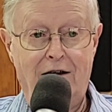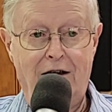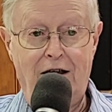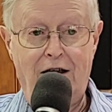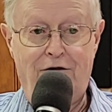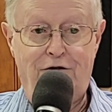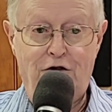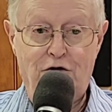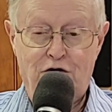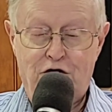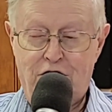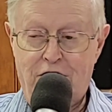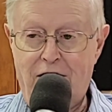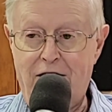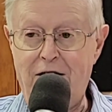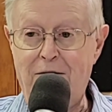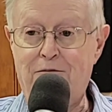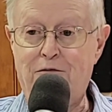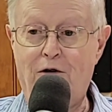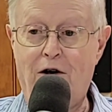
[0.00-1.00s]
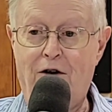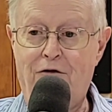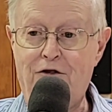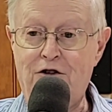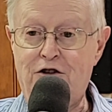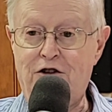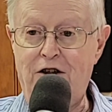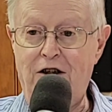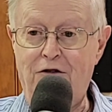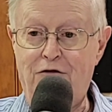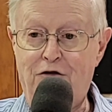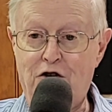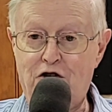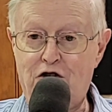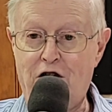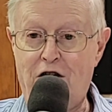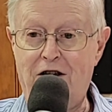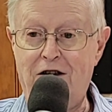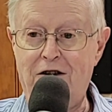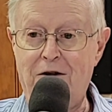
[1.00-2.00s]
If you study prophecy, if you
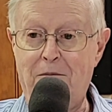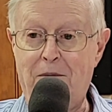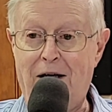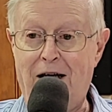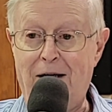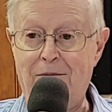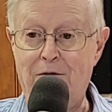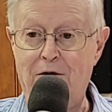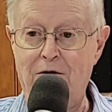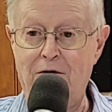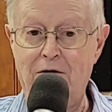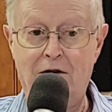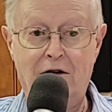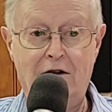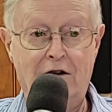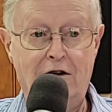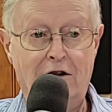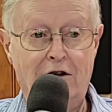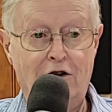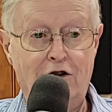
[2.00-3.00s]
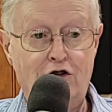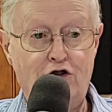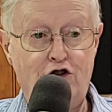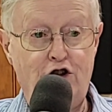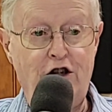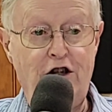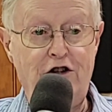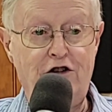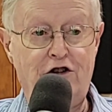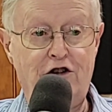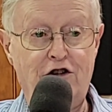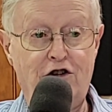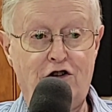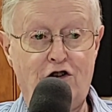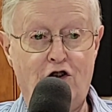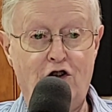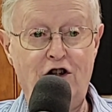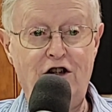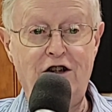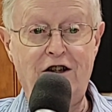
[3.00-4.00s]
study the Bible, Jesus
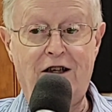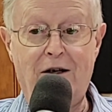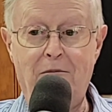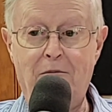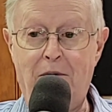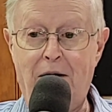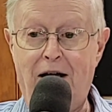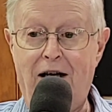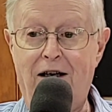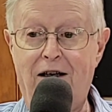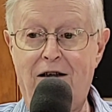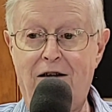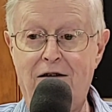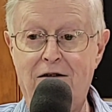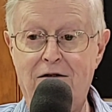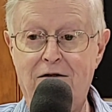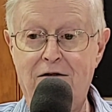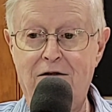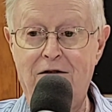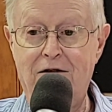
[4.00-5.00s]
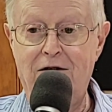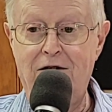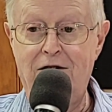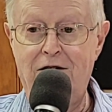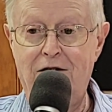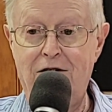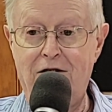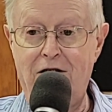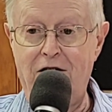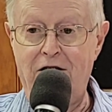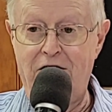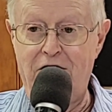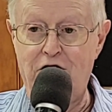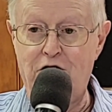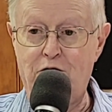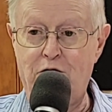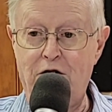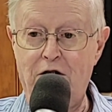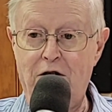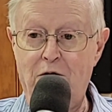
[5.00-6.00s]
couldn't come back till
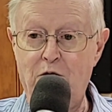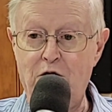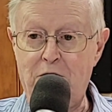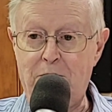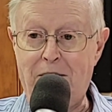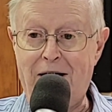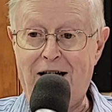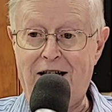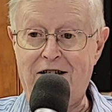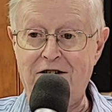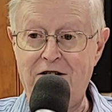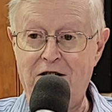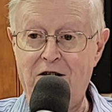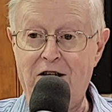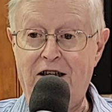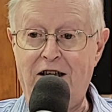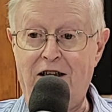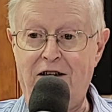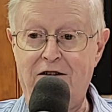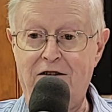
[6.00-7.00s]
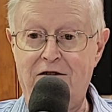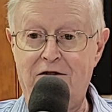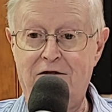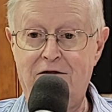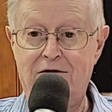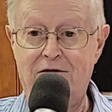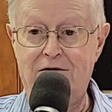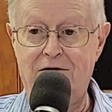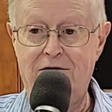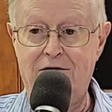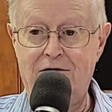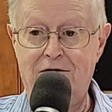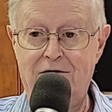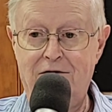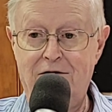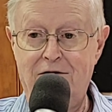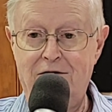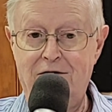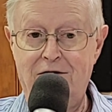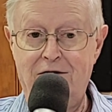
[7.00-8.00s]
Israel was back in the land.
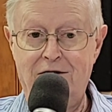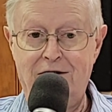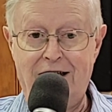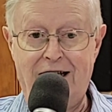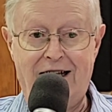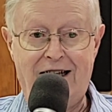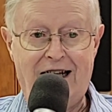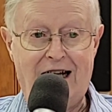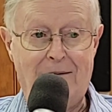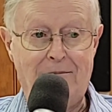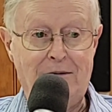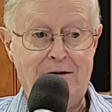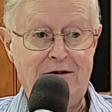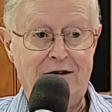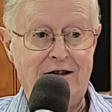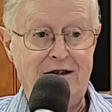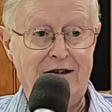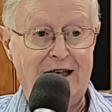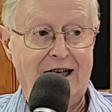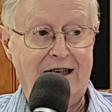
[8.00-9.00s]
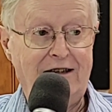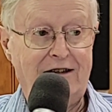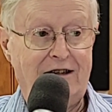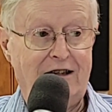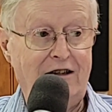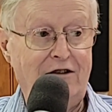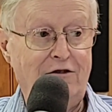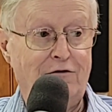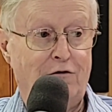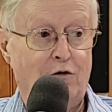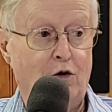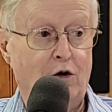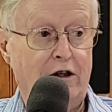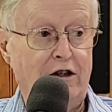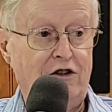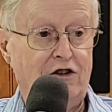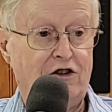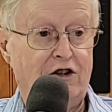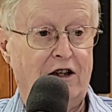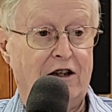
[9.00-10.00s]
That happened in
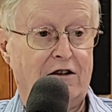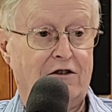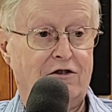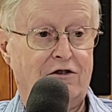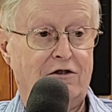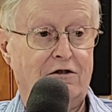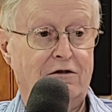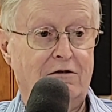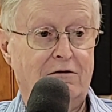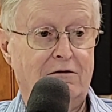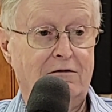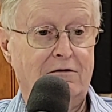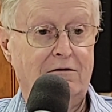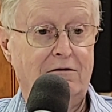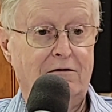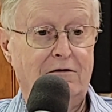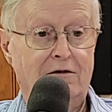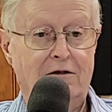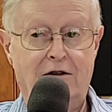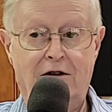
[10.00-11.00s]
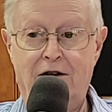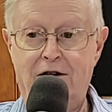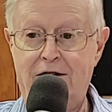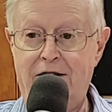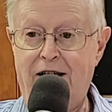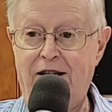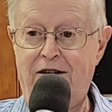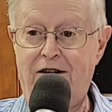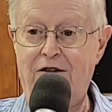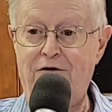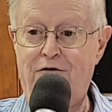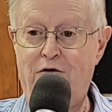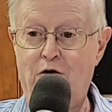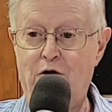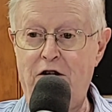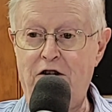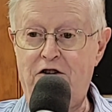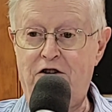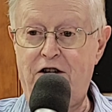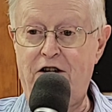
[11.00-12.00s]
1946.
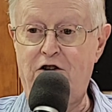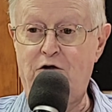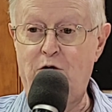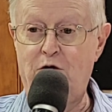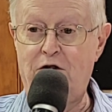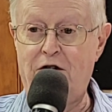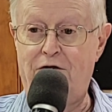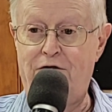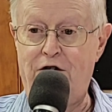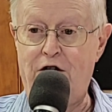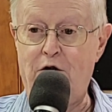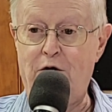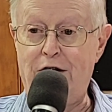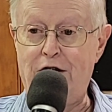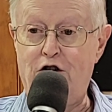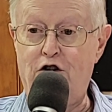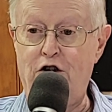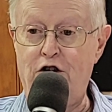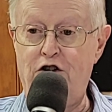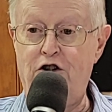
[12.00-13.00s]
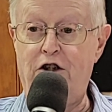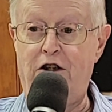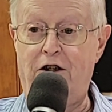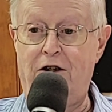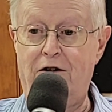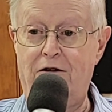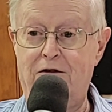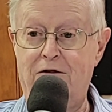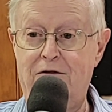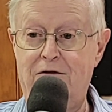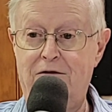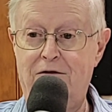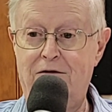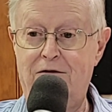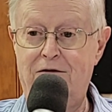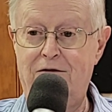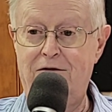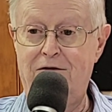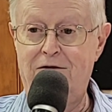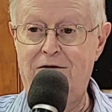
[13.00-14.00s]
1946 was a very good year.
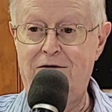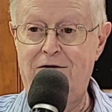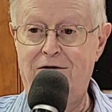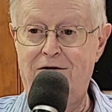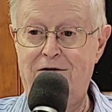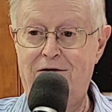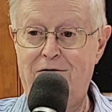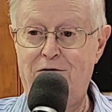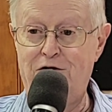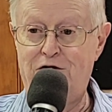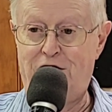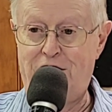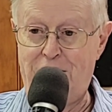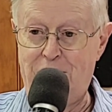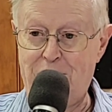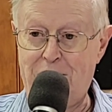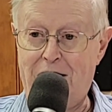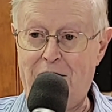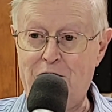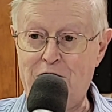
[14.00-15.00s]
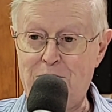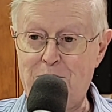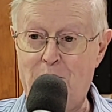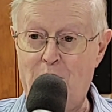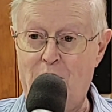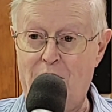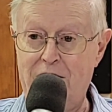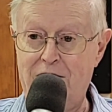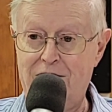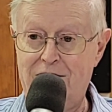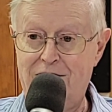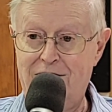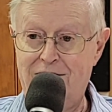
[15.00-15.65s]
It was the year I was born.